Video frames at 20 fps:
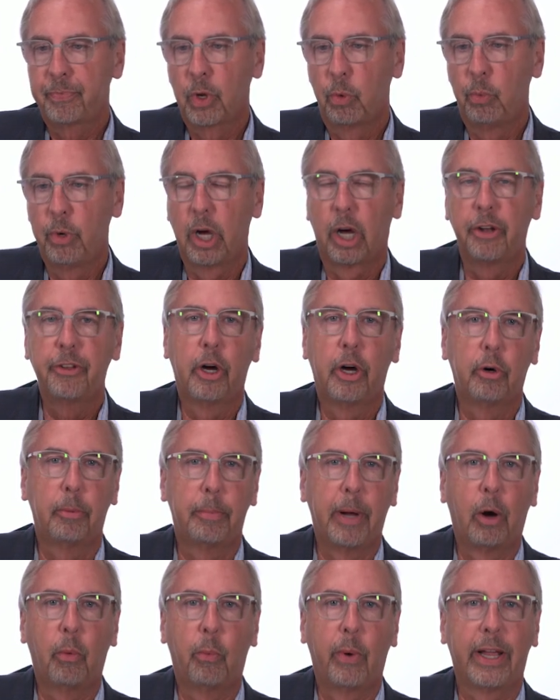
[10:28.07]
We all know
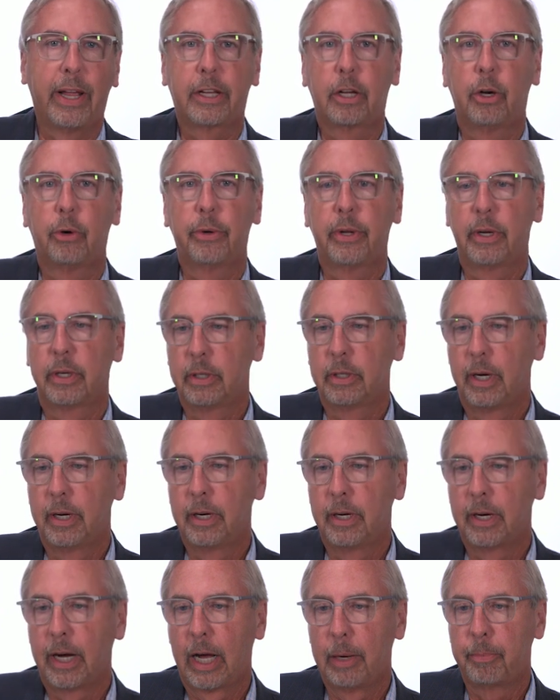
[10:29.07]
about white coat
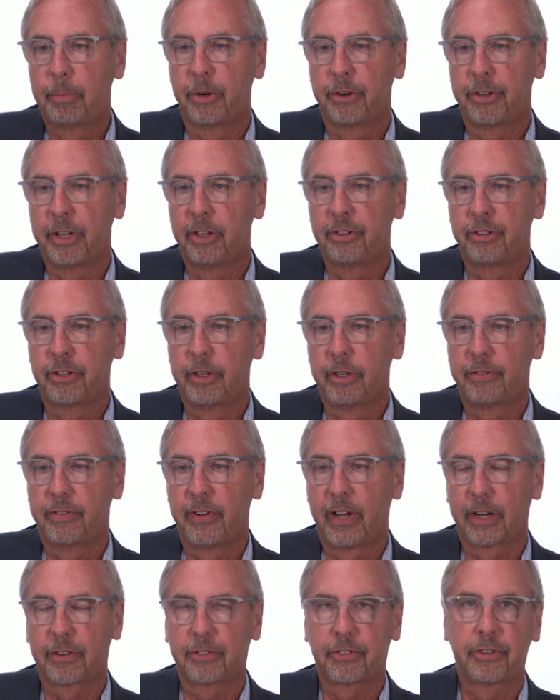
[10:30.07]
hypertension
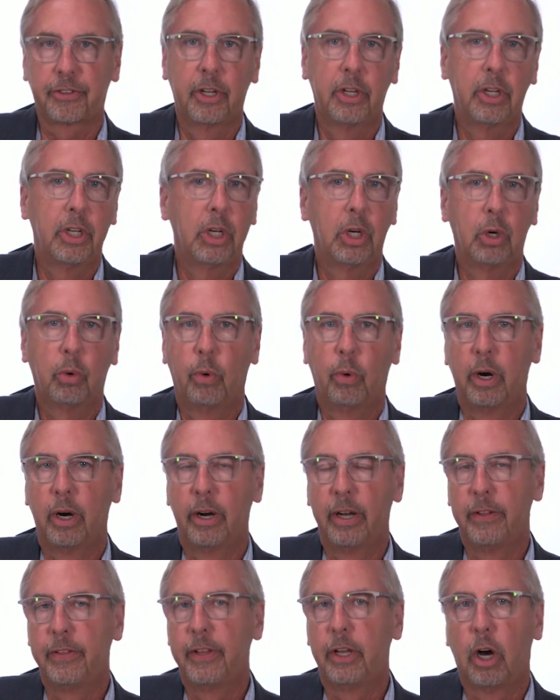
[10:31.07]
effects, where
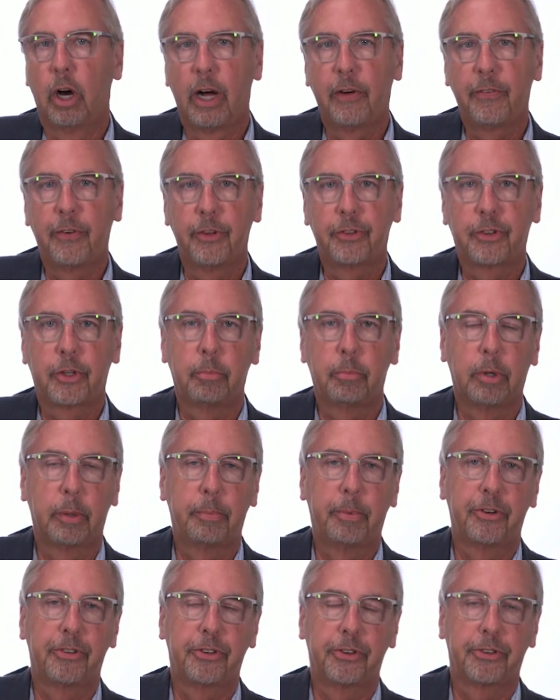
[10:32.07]
in the office the blood
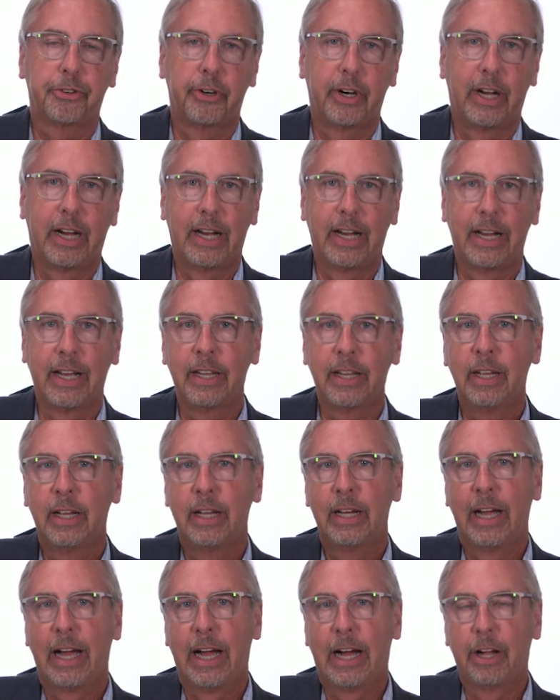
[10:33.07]
pressures are high,
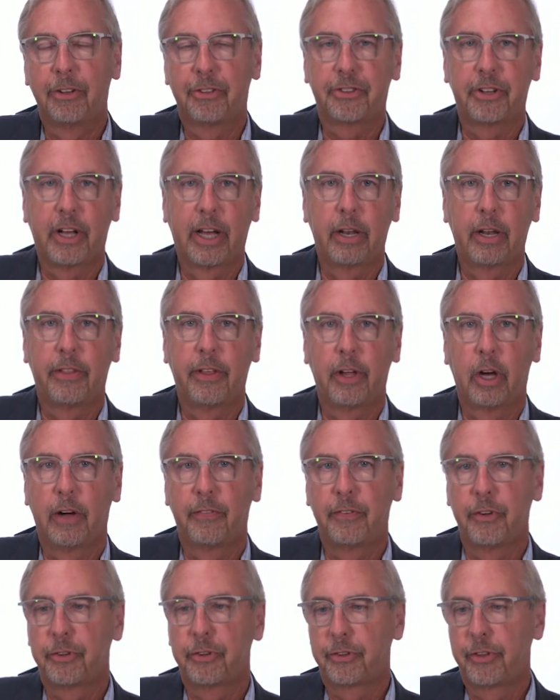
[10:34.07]
outside of the
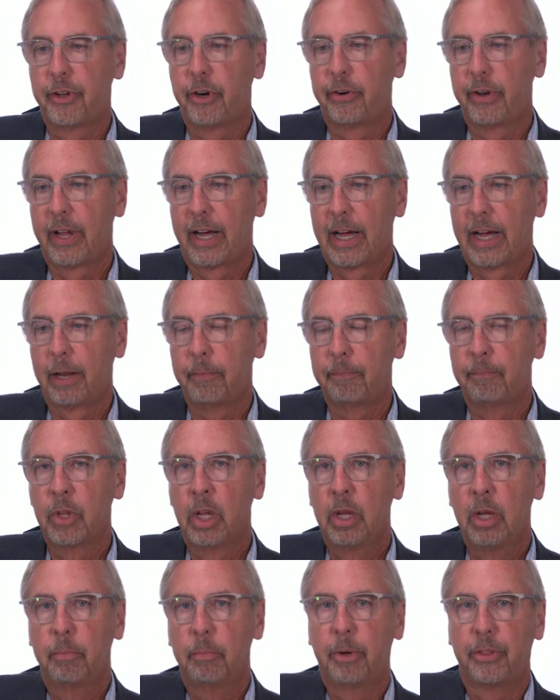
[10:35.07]
office they're not.
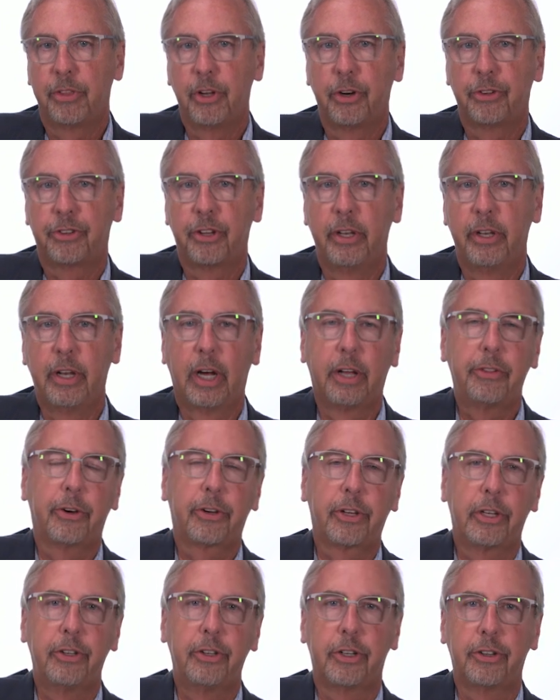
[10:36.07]
But there's another
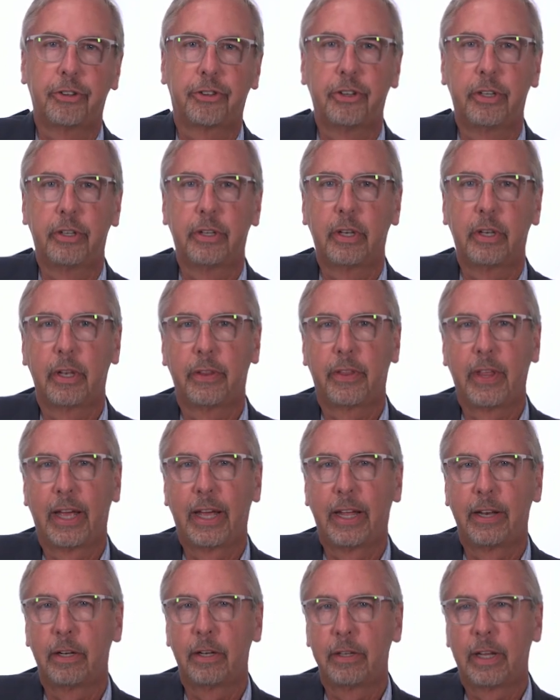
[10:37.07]
condition
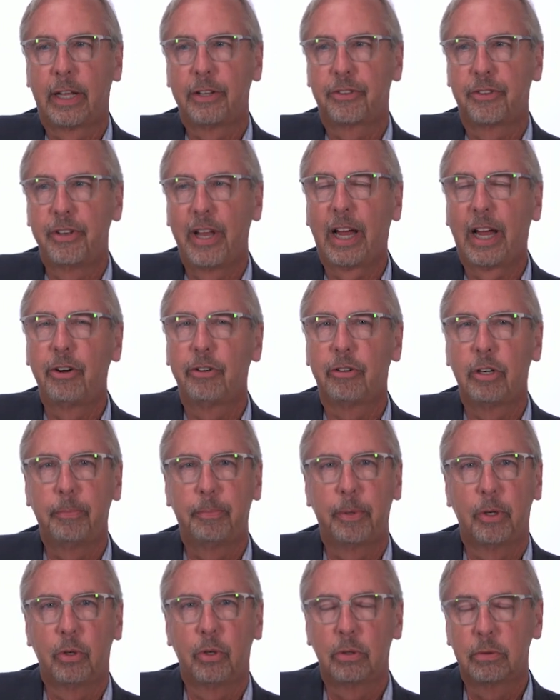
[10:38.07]
that has not really
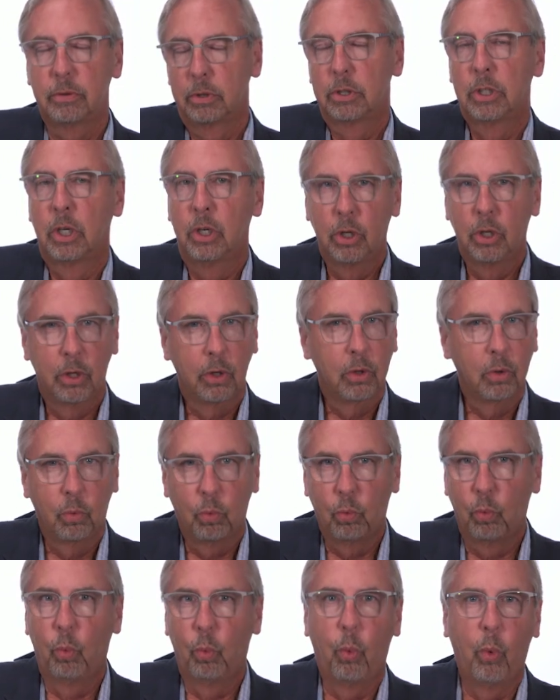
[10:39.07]
been
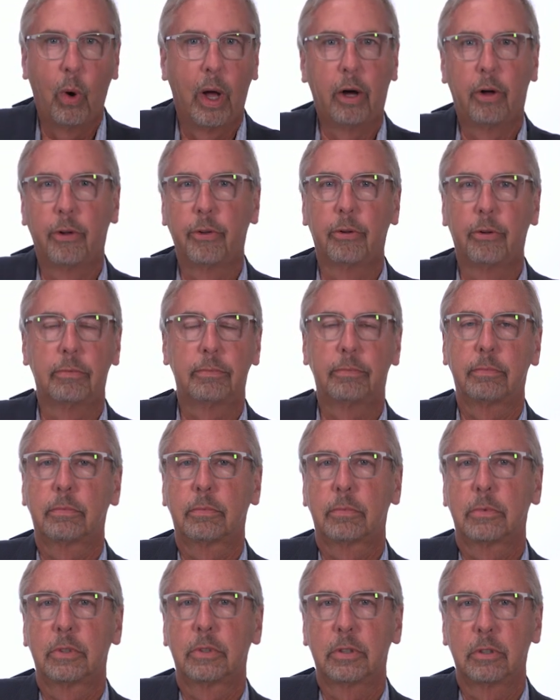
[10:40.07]
well
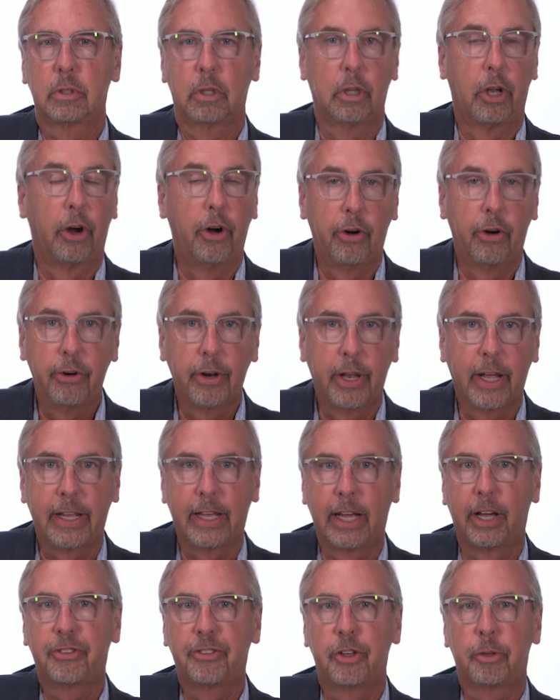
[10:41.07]
learned, I
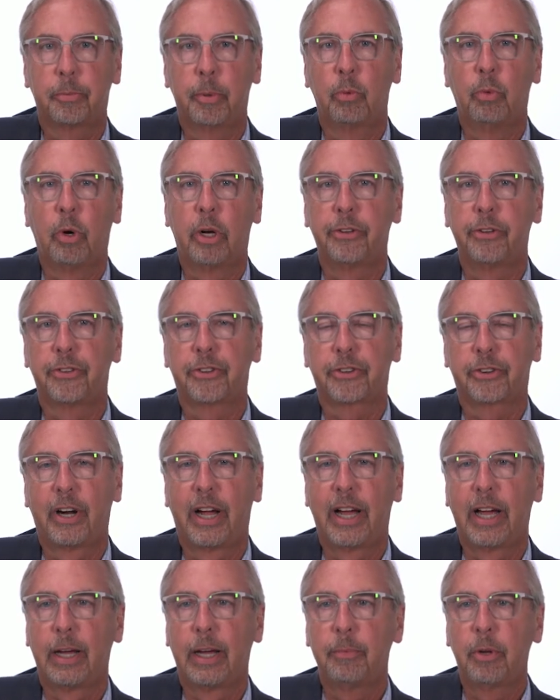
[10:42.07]
guess, it's been well
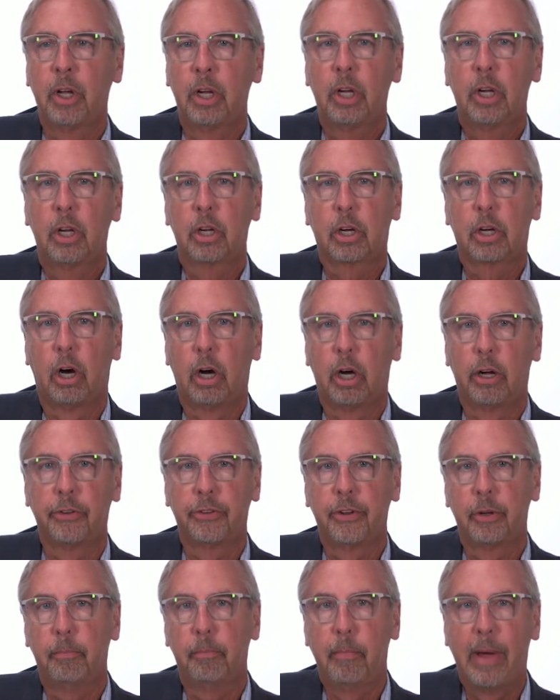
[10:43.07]
described,
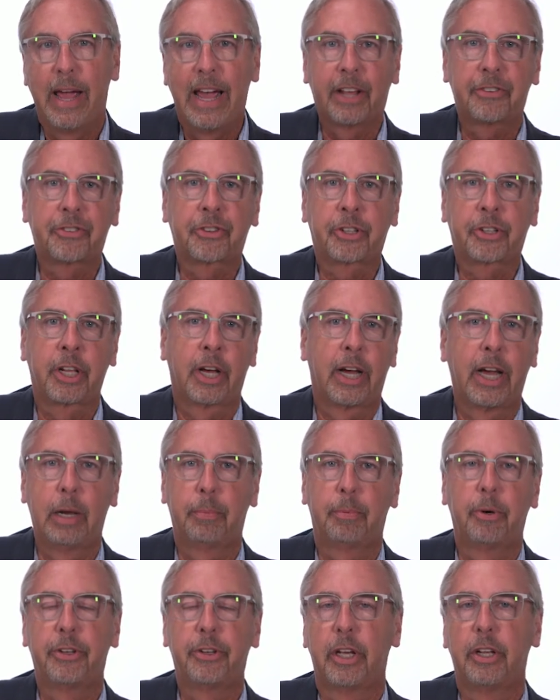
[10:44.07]
called masked
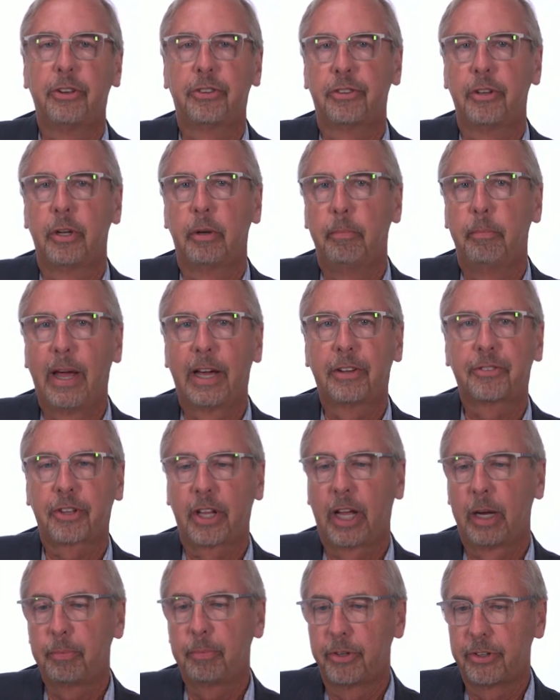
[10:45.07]

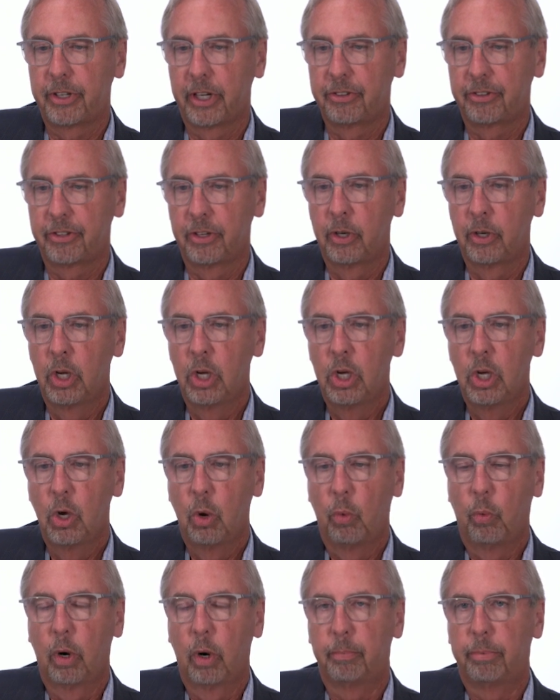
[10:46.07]
hypertension,
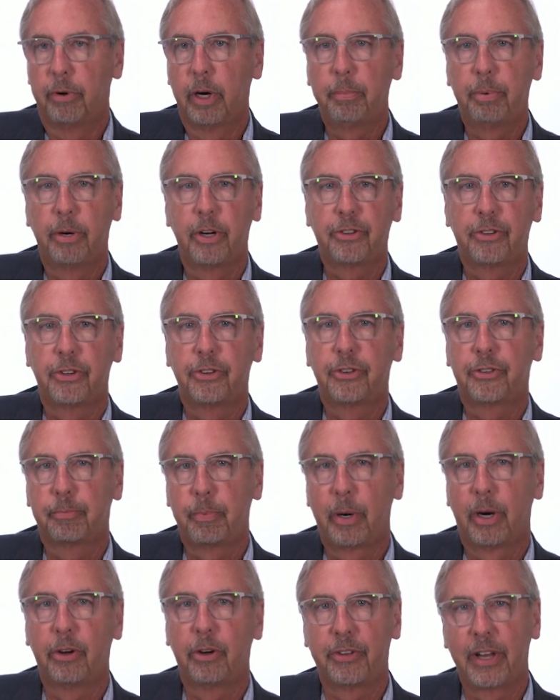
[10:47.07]
where blood pressures
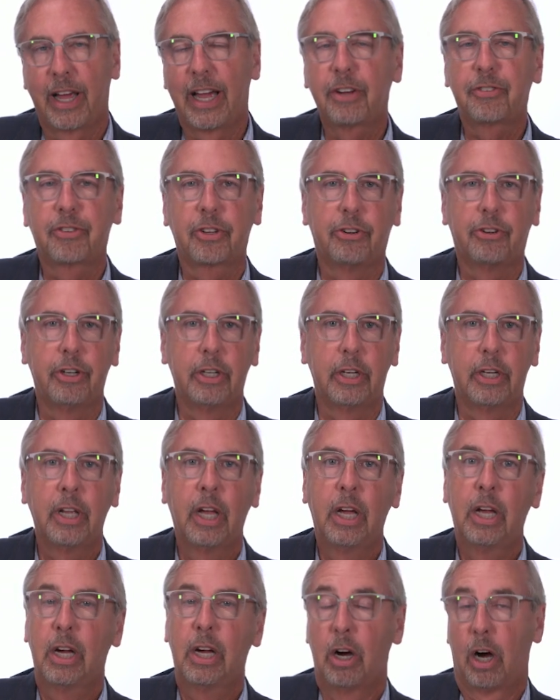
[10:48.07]
paradoxically
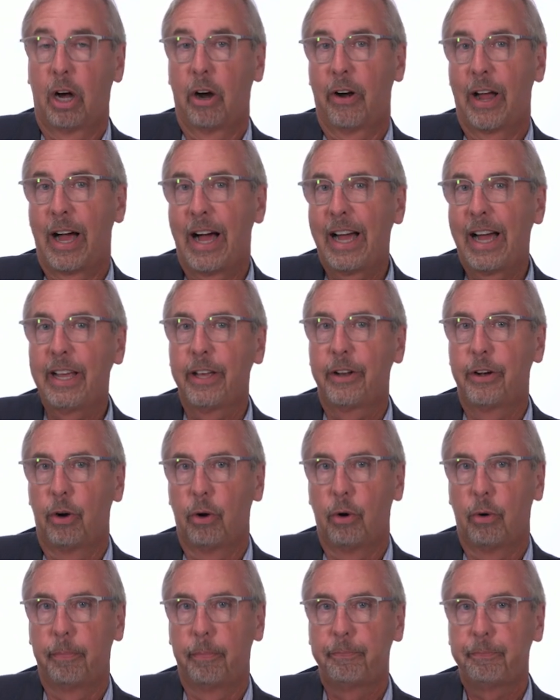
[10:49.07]
are high at
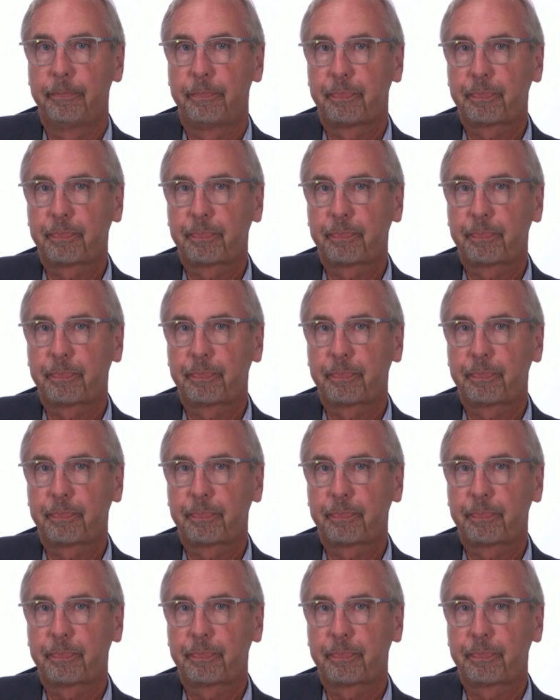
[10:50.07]
home,